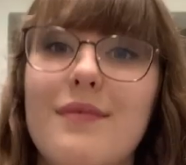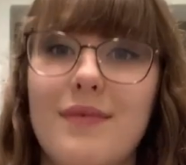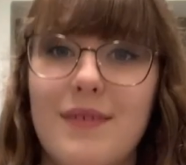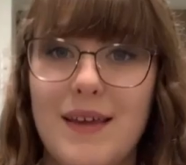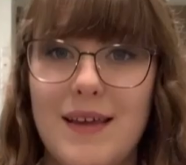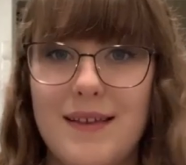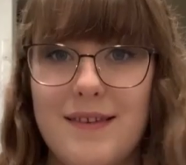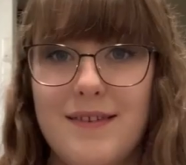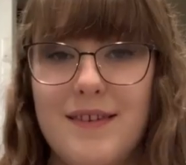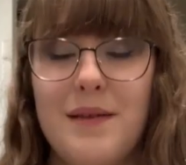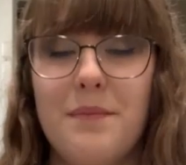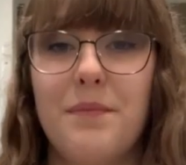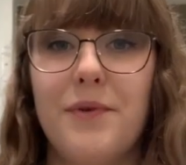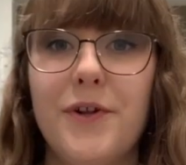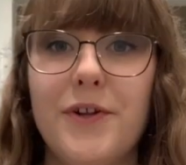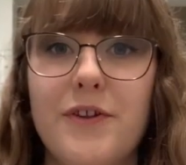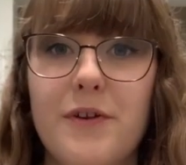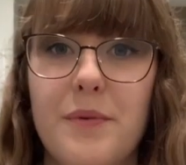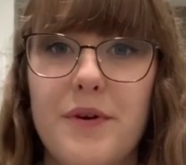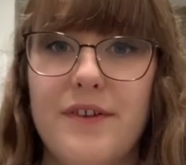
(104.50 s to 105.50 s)
It's
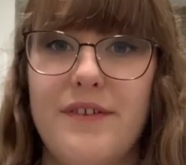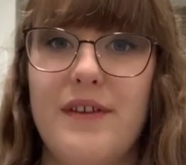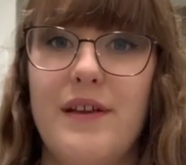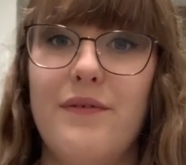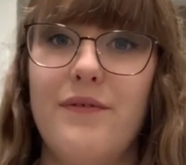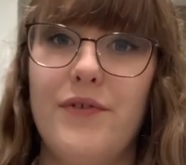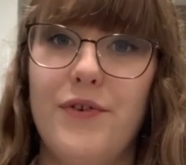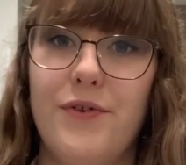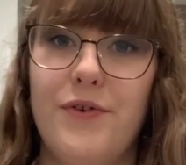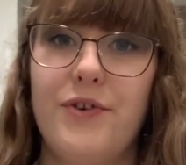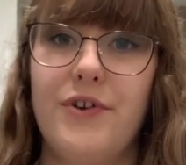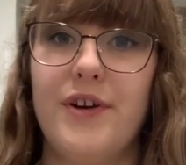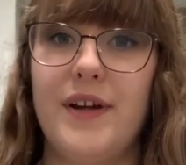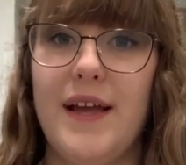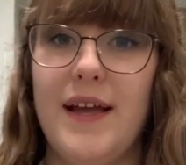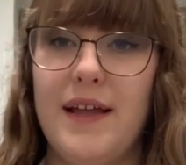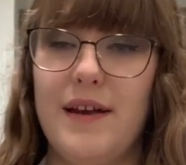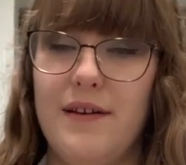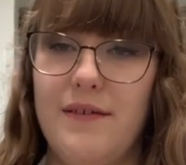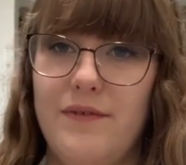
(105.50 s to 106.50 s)
simple to present food
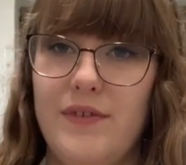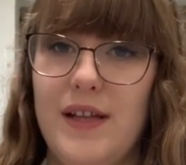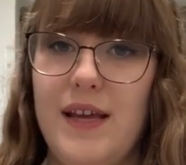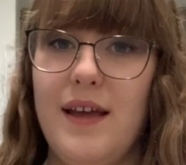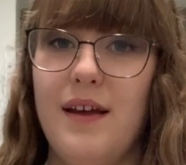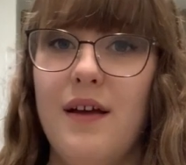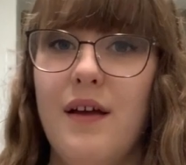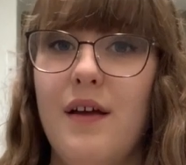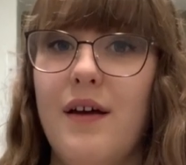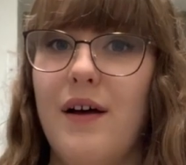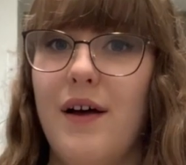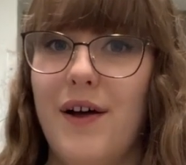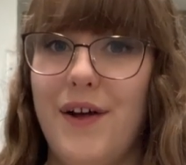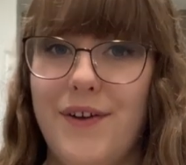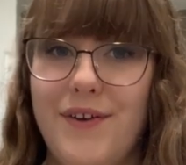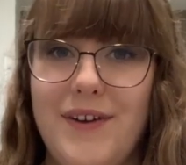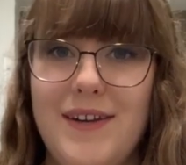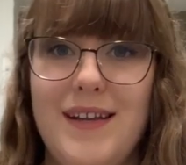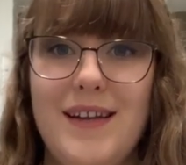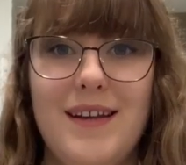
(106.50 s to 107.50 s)
creatively. All
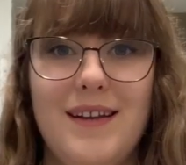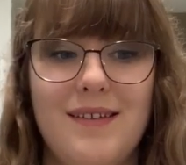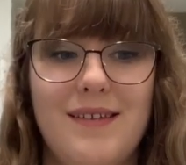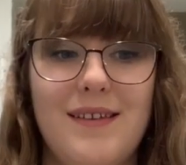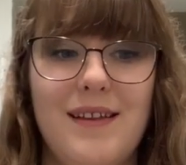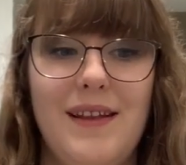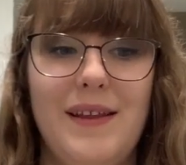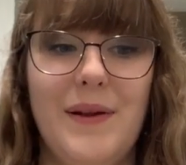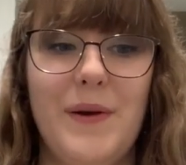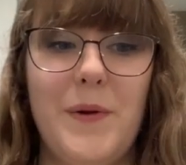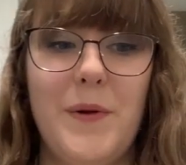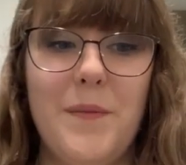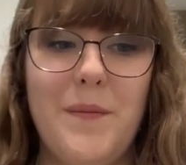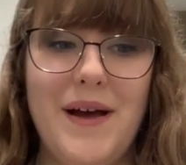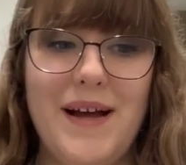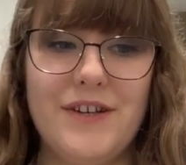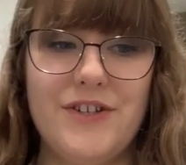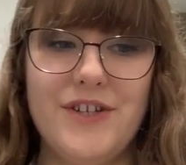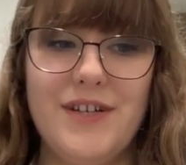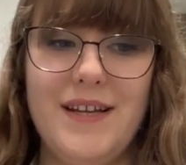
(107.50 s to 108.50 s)
you need is a little
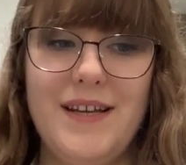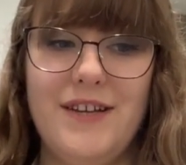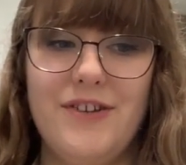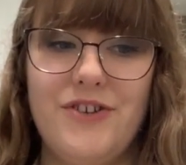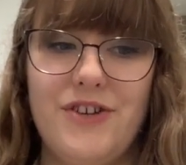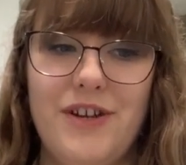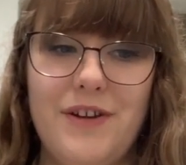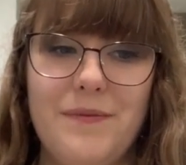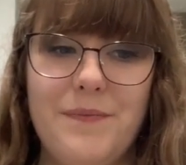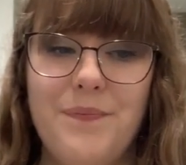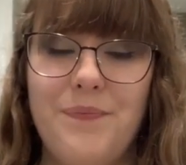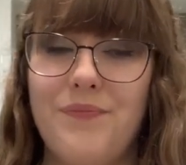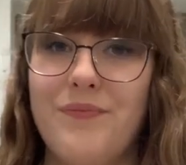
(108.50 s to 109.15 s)
imagination.